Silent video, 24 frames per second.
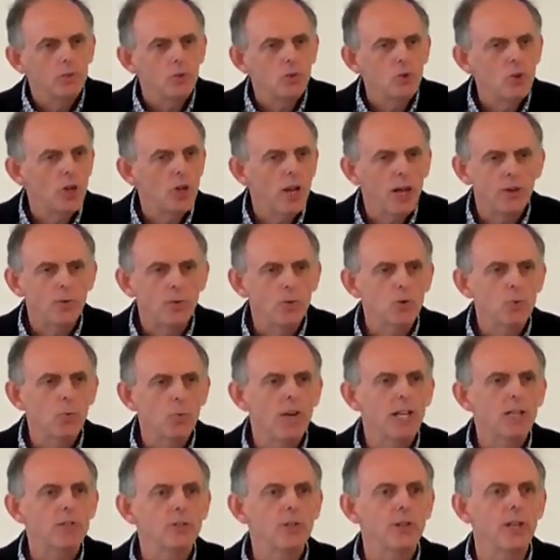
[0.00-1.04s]
Charles
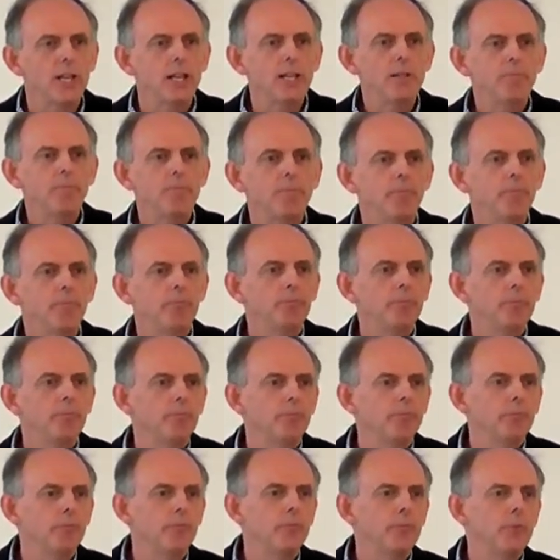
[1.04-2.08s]
Wesley,
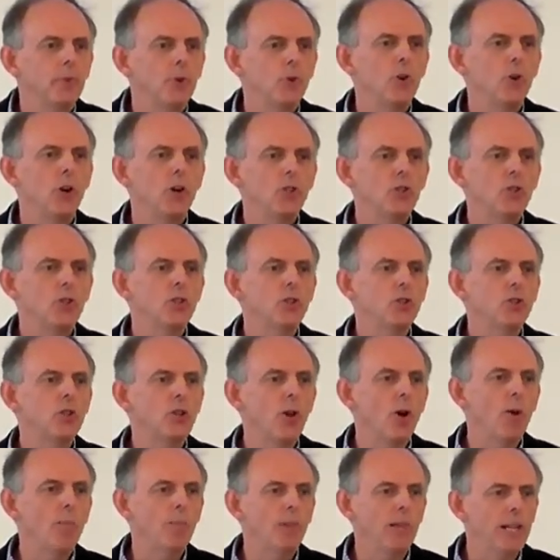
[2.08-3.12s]
Augustus
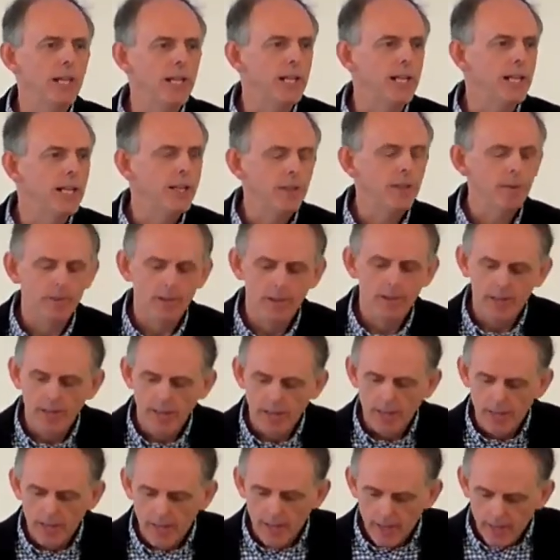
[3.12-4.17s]
Toplady,
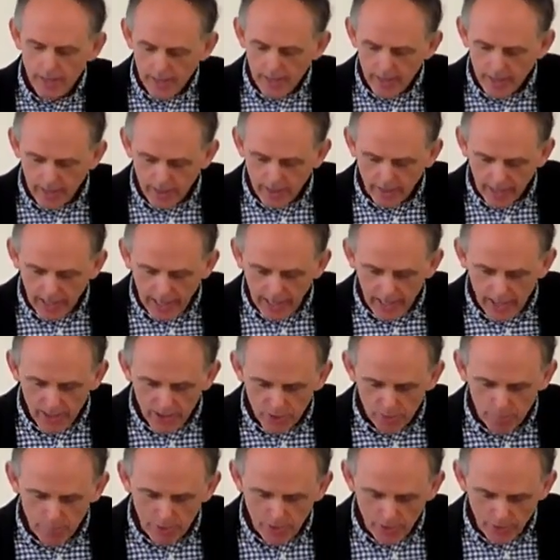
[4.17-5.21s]
and
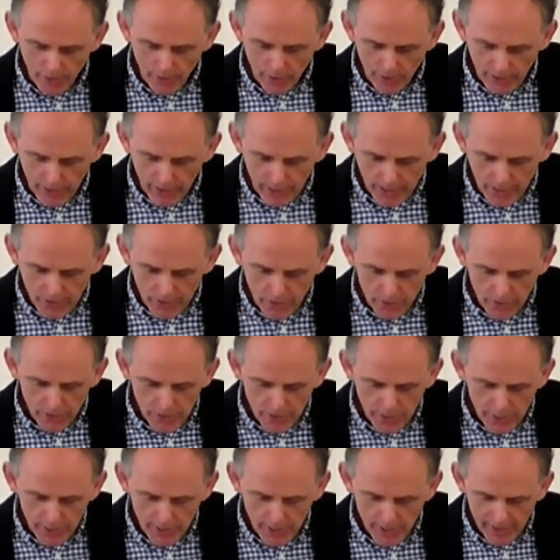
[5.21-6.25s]
last but not
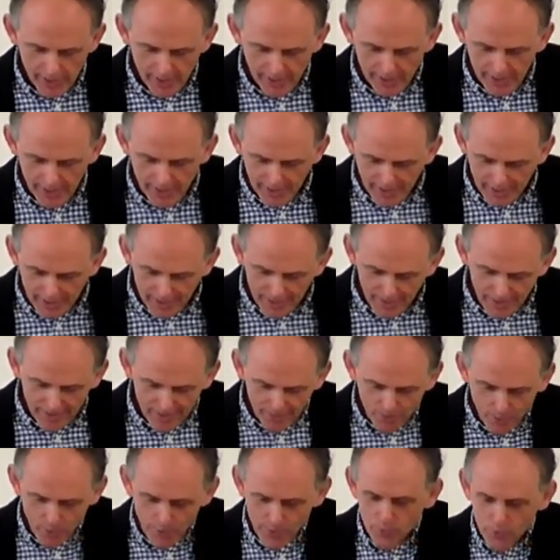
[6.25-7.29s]
least,
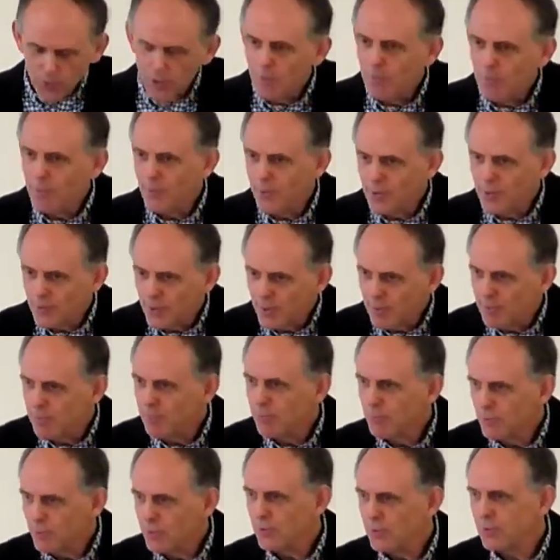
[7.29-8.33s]
William
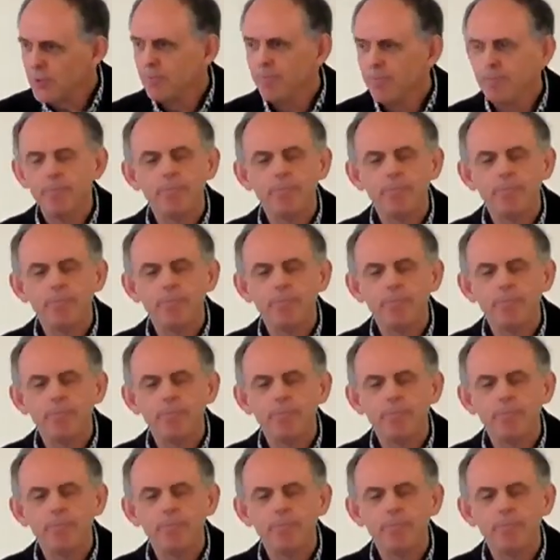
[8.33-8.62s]
Williams.